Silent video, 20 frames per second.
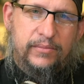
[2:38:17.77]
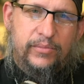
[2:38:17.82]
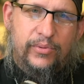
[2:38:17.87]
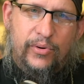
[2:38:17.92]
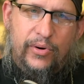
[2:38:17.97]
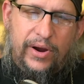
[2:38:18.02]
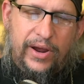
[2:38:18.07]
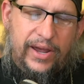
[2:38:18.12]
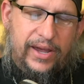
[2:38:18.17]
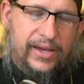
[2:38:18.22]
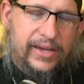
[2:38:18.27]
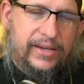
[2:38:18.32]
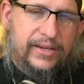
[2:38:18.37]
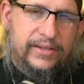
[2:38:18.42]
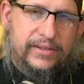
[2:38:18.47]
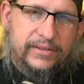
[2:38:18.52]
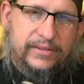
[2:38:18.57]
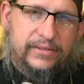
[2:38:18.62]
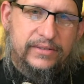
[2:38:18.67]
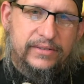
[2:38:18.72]
Pray
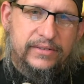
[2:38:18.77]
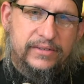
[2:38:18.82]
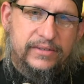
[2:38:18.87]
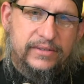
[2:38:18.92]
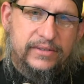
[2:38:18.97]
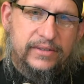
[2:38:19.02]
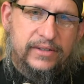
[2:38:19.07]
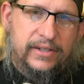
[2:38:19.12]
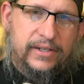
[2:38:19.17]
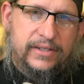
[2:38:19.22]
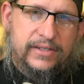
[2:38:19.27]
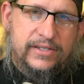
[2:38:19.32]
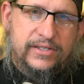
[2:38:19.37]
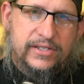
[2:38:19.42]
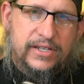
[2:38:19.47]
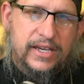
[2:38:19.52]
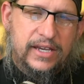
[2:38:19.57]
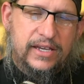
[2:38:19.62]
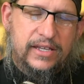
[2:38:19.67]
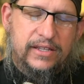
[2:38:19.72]
and
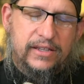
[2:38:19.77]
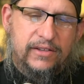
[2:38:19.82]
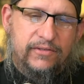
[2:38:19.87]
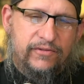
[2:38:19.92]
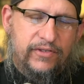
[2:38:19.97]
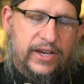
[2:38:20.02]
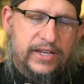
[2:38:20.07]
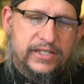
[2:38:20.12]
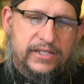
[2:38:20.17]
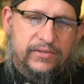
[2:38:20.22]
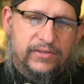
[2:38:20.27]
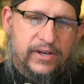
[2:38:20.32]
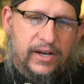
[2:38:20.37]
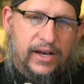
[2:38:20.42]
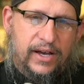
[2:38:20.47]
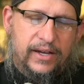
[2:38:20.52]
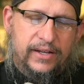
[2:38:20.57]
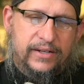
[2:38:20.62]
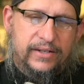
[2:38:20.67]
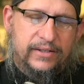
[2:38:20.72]
seek the face of
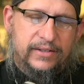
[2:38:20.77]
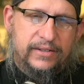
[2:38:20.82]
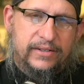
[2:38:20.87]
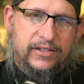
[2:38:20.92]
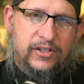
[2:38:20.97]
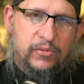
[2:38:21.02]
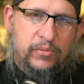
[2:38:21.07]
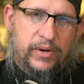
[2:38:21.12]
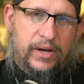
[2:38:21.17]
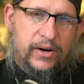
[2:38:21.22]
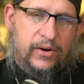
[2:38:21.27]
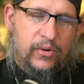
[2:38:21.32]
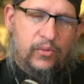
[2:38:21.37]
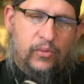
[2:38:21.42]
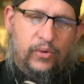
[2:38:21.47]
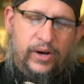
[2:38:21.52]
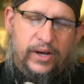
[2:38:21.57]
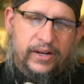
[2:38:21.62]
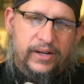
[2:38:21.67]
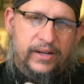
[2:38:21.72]
God, no matter
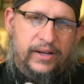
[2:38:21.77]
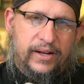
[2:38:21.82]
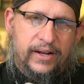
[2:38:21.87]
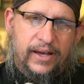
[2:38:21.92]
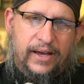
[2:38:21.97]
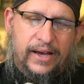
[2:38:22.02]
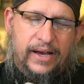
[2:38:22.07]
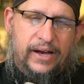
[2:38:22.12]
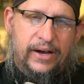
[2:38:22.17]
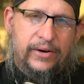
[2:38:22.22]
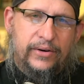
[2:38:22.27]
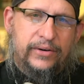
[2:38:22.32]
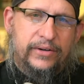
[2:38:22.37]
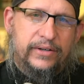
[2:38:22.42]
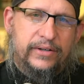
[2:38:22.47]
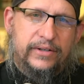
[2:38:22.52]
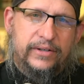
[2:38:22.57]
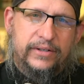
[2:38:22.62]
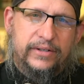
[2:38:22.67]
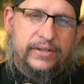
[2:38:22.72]
what and how
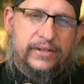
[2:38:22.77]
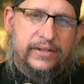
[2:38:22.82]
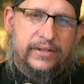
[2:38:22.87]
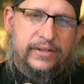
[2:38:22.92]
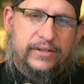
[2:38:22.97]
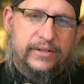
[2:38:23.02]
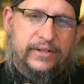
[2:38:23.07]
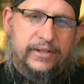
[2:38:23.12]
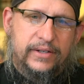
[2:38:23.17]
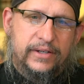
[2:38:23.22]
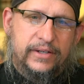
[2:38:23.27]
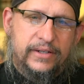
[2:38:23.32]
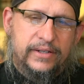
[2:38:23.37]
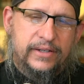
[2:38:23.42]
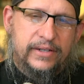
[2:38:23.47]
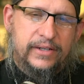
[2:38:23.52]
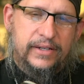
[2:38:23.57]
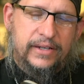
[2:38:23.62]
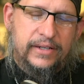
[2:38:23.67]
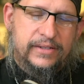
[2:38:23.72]
it,
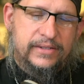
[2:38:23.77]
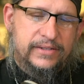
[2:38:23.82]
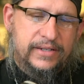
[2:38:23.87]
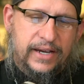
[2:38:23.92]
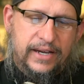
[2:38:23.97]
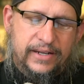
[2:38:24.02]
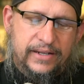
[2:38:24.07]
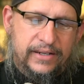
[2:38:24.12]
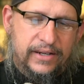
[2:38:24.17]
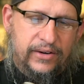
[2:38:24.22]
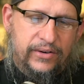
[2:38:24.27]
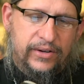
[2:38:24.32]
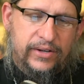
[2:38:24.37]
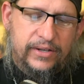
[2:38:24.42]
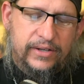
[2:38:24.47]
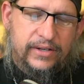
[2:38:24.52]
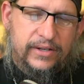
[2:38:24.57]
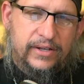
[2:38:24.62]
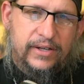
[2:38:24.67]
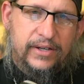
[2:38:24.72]
it's secondary.
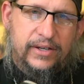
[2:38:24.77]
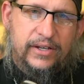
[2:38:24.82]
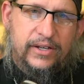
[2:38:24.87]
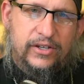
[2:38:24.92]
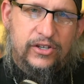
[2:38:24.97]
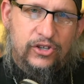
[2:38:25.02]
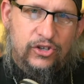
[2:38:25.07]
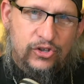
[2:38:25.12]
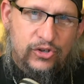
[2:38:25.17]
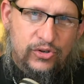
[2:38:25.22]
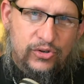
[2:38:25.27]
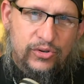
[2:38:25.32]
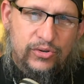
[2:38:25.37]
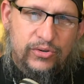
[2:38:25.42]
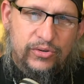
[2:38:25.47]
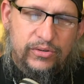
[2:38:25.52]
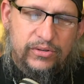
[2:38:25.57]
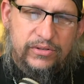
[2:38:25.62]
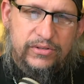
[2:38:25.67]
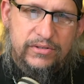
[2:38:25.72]

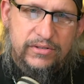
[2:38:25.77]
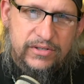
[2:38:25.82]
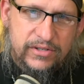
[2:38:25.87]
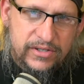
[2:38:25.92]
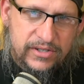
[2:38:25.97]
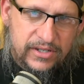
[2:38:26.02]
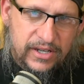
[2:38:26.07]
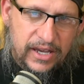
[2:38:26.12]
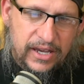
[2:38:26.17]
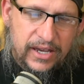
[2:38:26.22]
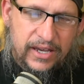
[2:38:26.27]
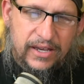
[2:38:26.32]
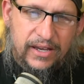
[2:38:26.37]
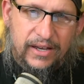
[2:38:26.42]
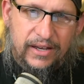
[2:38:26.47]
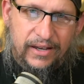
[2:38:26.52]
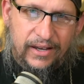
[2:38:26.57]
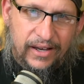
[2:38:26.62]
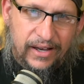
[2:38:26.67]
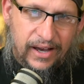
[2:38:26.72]
You seek
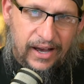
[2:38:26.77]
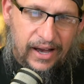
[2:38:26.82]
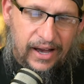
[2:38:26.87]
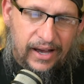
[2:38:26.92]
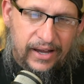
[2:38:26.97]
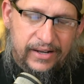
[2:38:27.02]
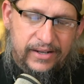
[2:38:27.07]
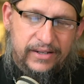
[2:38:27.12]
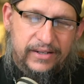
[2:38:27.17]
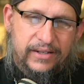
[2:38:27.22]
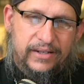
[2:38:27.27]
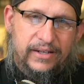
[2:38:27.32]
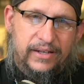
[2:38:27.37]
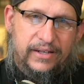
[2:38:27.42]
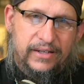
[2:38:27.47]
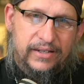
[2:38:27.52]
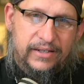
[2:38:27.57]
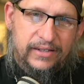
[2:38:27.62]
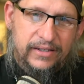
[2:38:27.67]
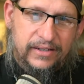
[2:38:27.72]
God.
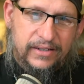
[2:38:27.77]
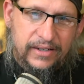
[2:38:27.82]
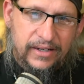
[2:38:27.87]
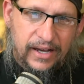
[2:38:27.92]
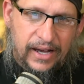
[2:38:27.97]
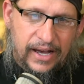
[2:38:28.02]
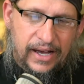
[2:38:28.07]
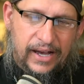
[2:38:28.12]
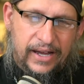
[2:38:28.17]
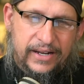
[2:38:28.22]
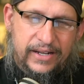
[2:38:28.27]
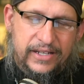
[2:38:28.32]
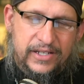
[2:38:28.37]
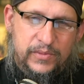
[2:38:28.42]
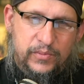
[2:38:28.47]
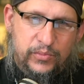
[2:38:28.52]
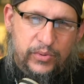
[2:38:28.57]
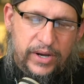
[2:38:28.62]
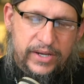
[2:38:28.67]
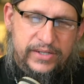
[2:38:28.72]
God is
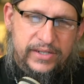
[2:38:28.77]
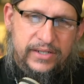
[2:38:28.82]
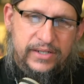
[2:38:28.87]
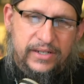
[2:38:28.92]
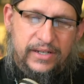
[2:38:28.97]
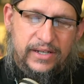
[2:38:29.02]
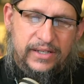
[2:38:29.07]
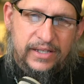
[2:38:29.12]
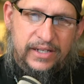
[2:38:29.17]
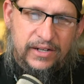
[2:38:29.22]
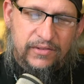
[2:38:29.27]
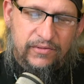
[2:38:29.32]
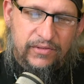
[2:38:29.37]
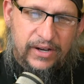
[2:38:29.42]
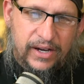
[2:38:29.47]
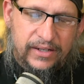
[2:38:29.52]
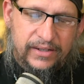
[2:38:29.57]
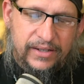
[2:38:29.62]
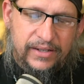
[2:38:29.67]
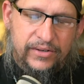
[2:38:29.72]
present in the
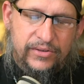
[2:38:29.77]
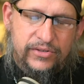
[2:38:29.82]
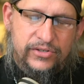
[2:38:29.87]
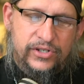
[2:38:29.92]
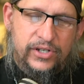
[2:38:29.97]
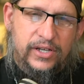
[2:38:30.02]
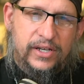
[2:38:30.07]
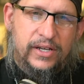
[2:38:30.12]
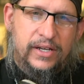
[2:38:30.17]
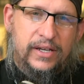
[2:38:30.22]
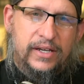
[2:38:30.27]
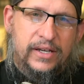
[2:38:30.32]
divine liturgy.